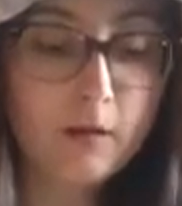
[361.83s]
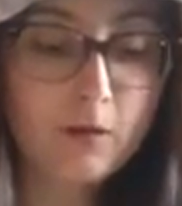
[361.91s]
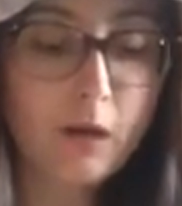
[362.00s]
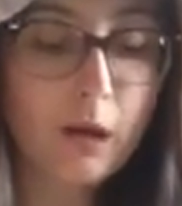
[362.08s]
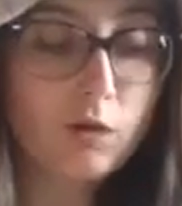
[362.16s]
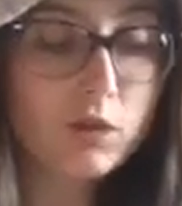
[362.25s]

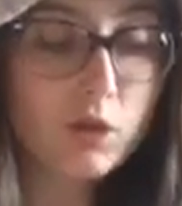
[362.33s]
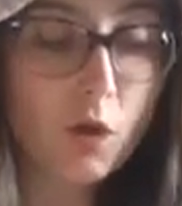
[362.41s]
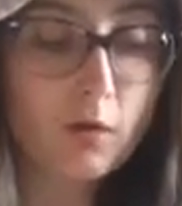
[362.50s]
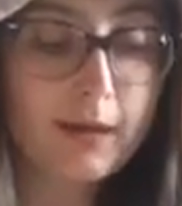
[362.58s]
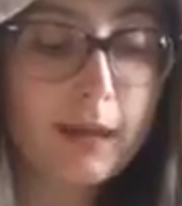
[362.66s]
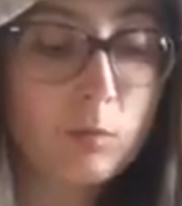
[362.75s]
The lost
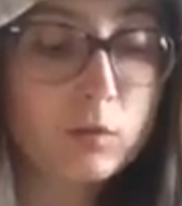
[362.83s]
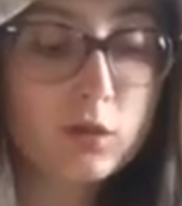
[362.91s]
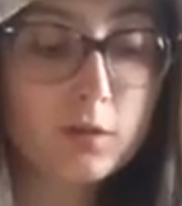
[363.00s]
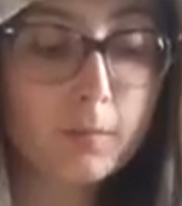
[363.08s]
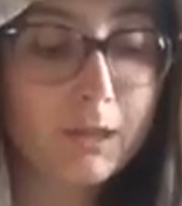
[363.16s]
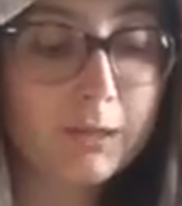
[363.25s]
donkey was
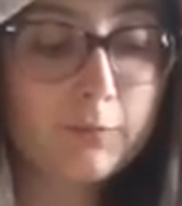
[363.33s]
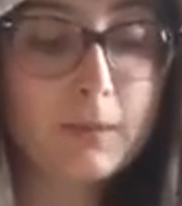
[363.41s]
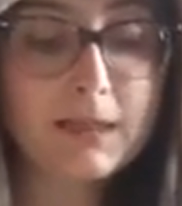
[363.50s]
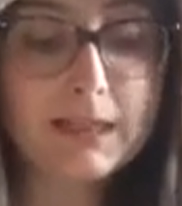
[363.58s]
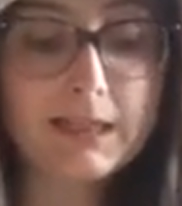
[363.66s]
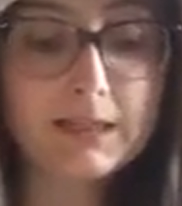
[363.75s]
summoned from
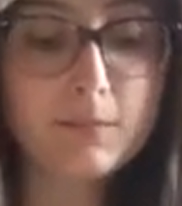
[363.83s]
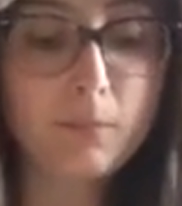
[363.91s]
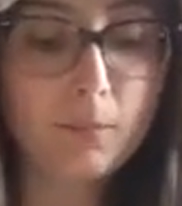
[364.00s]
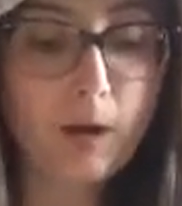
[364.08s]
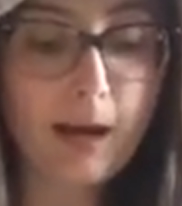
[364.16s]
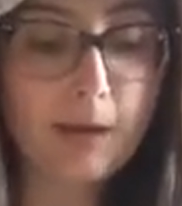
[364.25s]
a
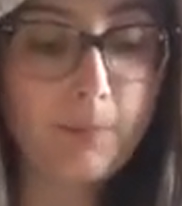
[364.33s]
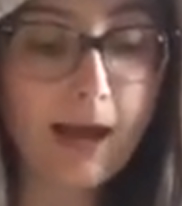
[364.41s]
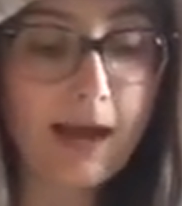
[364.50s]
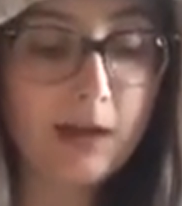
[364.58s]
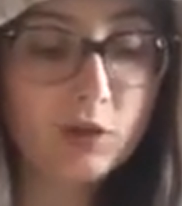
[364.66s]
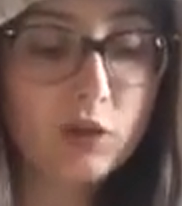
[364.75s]
distant briar
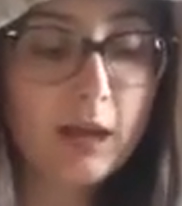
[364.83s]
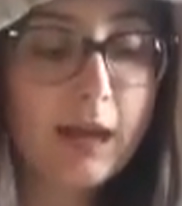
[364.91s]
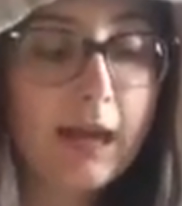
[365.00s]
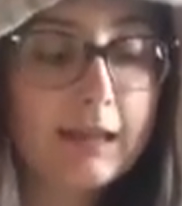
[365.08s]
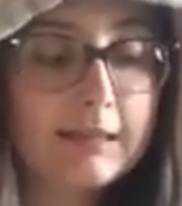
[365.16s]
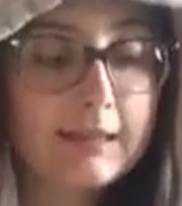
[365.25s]
patch
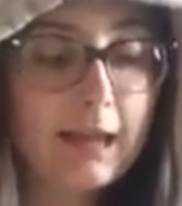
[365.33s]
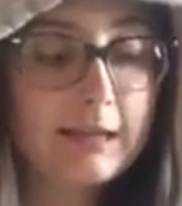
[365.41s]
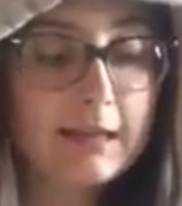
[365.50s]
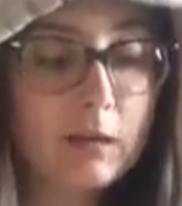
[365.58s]
and set